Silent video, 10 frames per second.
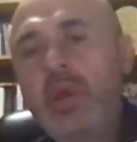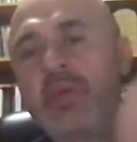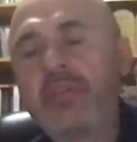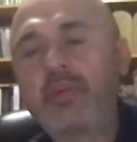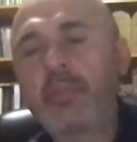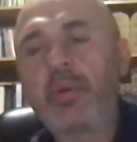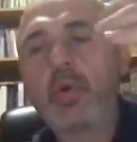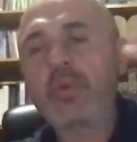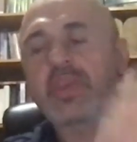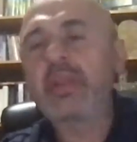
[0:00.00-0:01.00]
that to
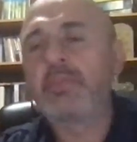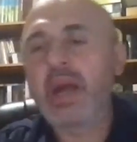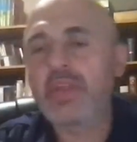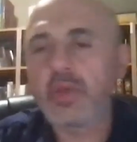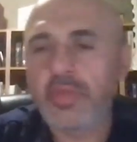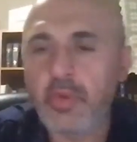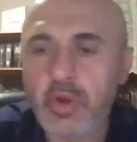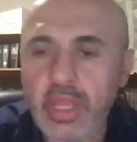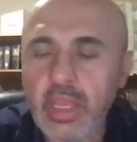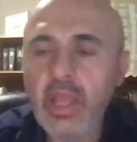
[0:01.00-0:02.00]
oppose Satan by his
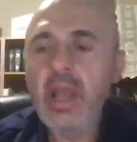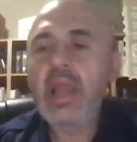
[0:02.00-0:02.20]
authority